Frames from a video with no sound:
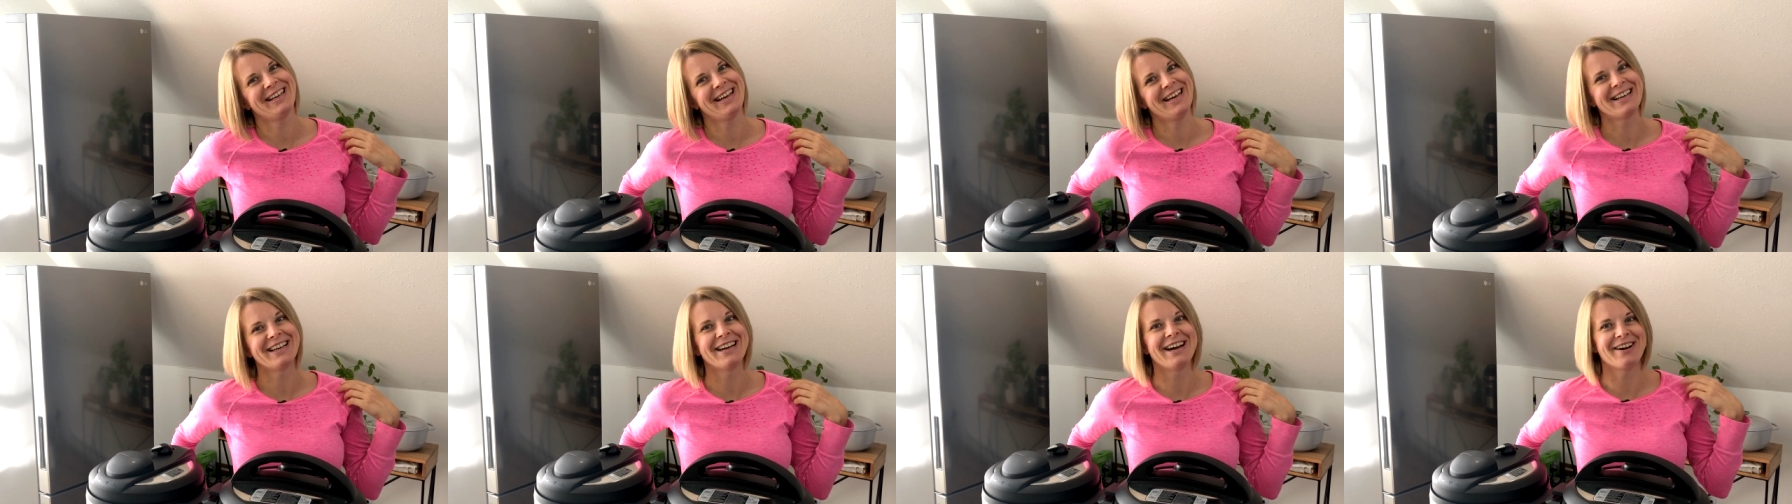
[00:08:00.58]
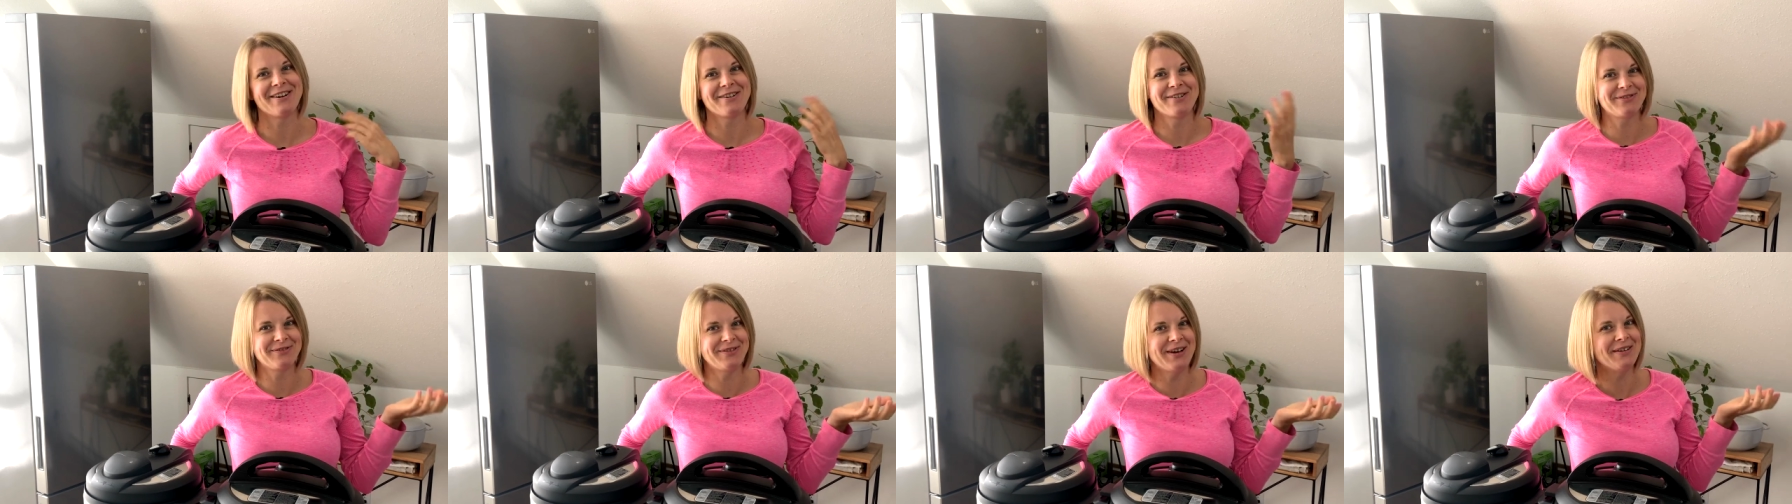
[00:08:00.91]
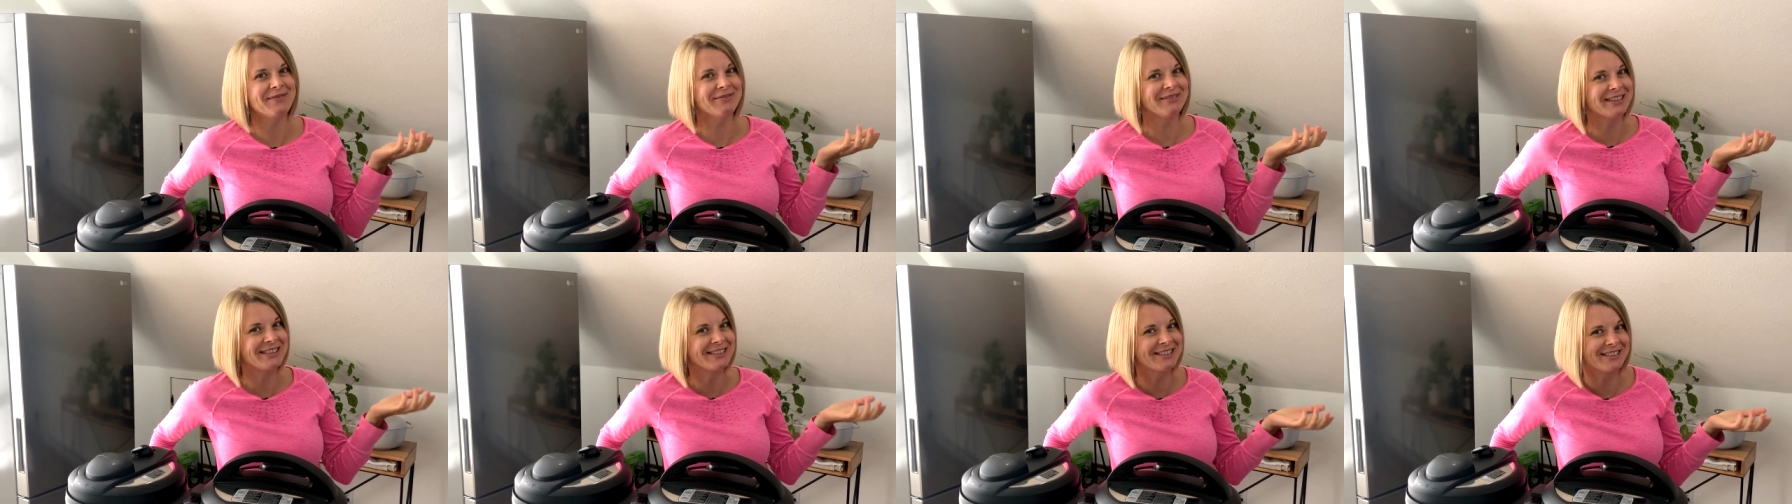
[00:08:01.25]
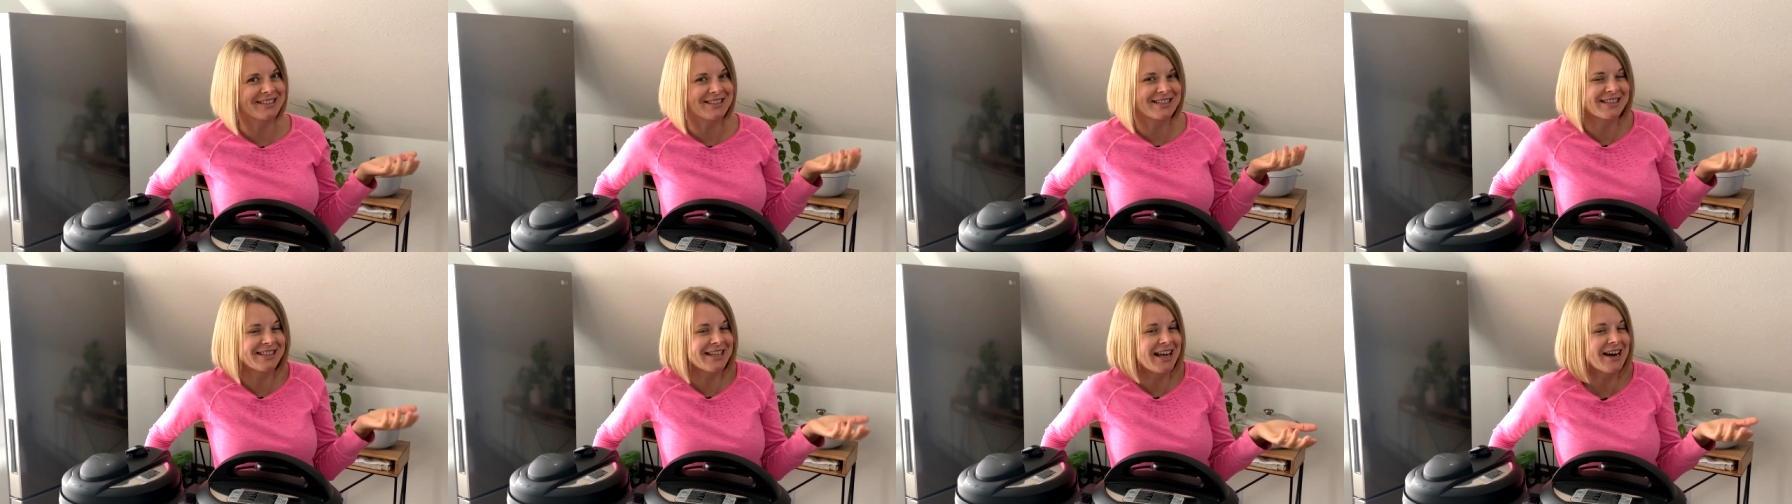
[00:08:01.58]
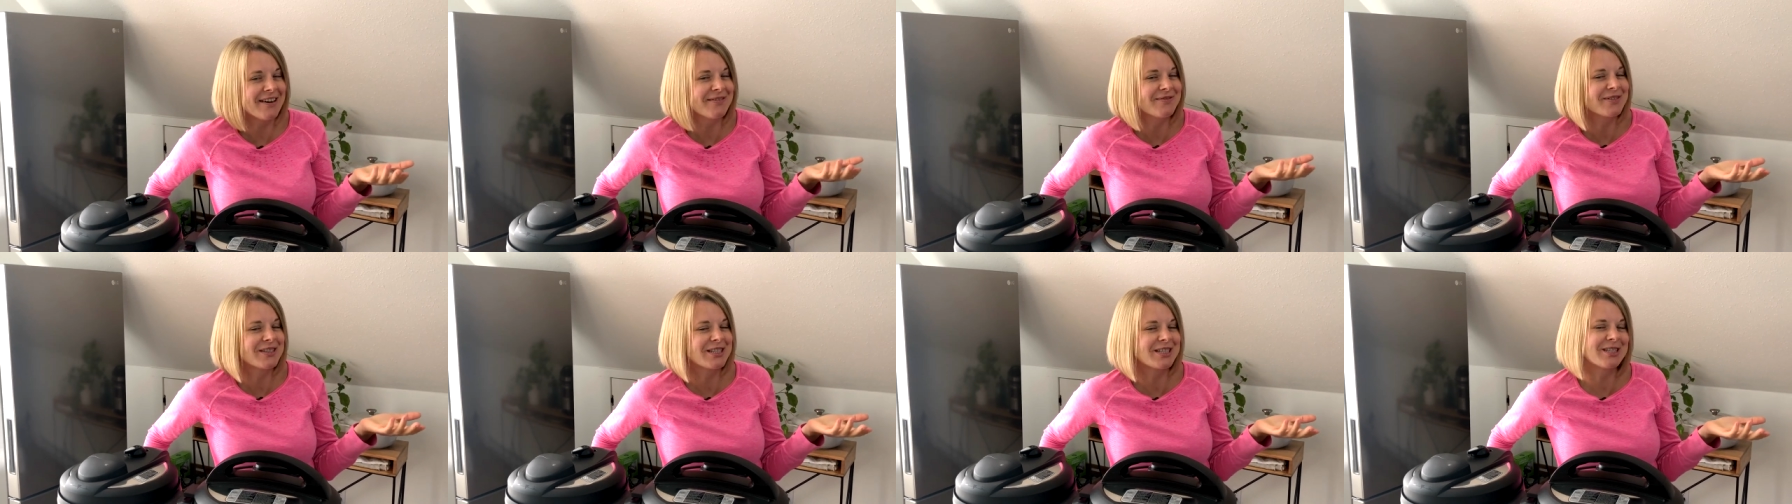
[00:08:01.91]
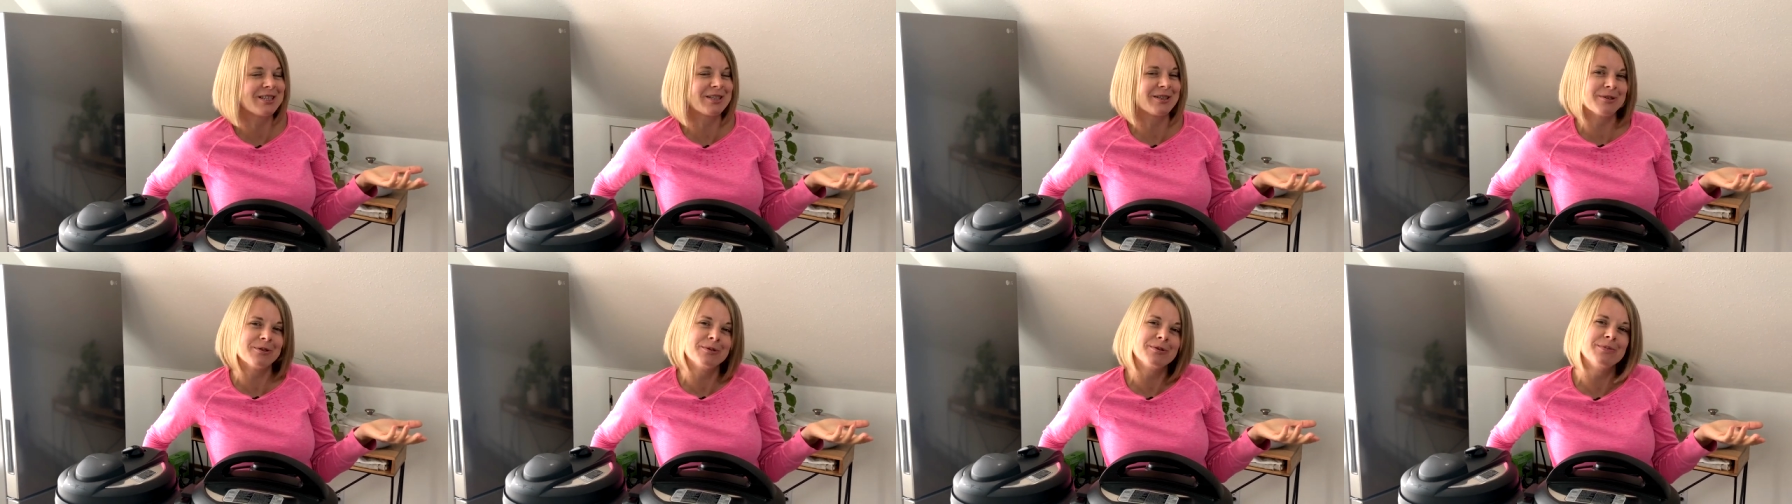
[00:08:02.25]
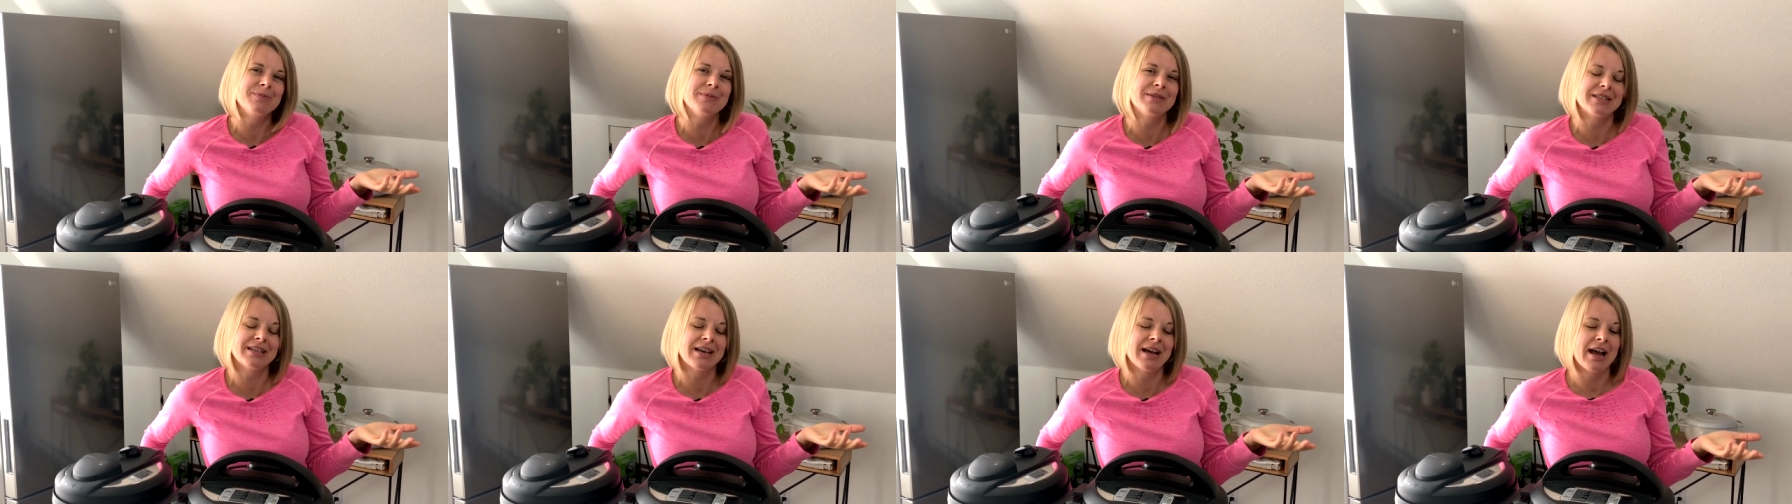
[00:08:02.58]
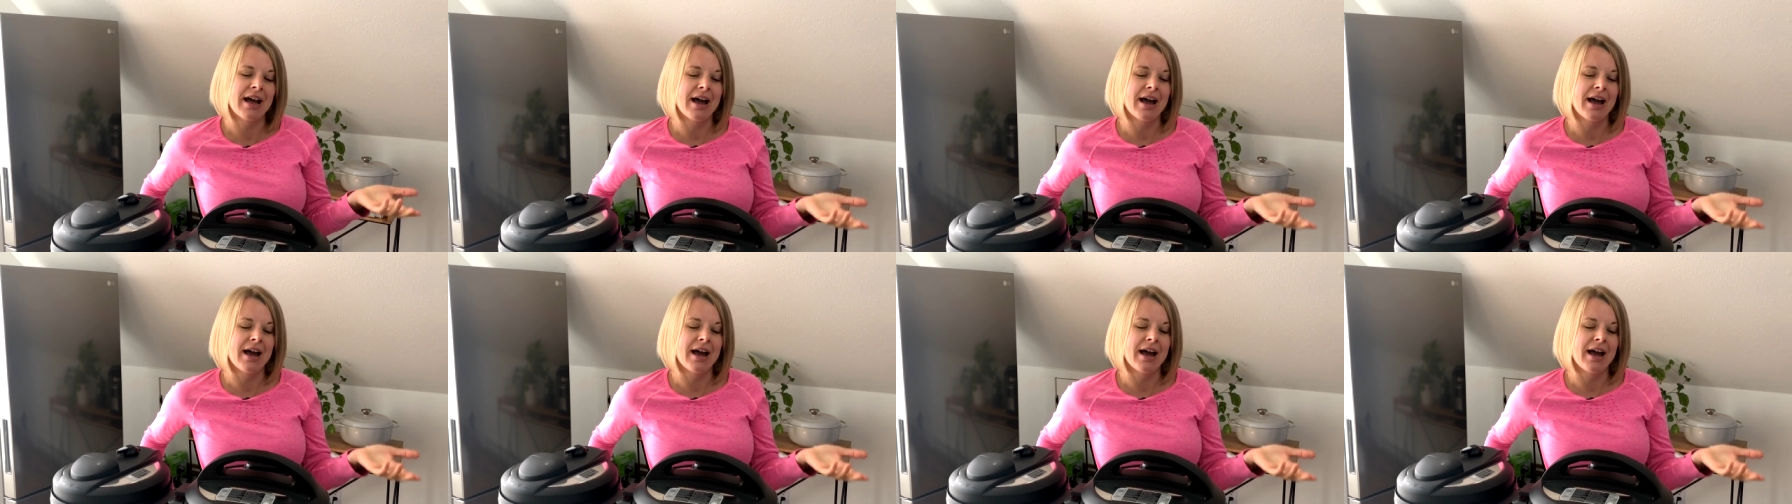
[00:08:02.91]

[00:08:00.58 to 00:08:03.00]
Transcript: and our family just loves soups.